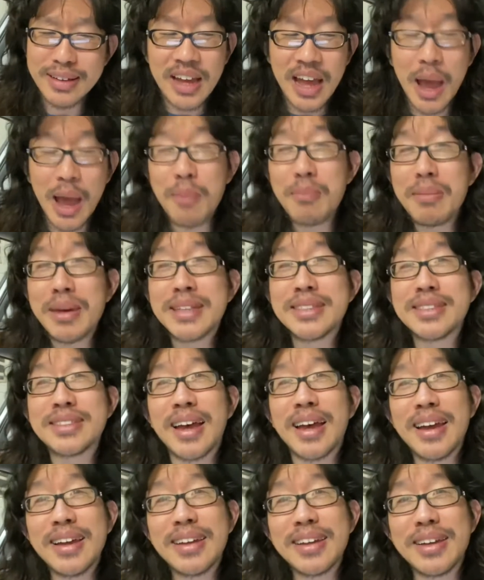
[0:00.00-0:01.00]
I'm
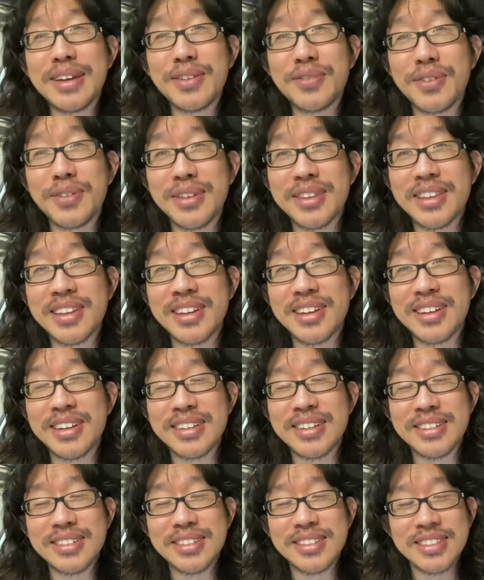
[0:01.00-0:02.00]
excited for
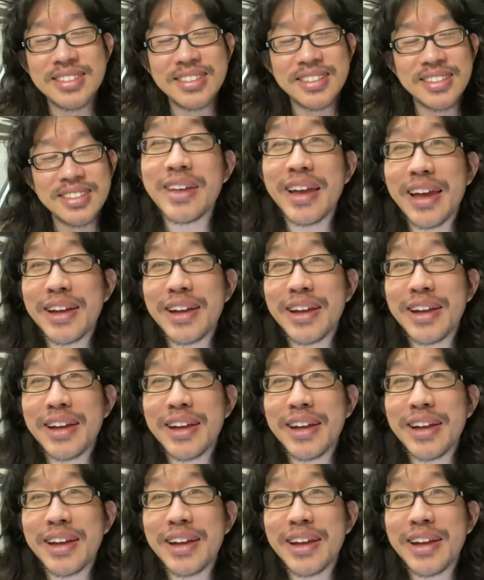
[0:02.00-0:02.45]
this.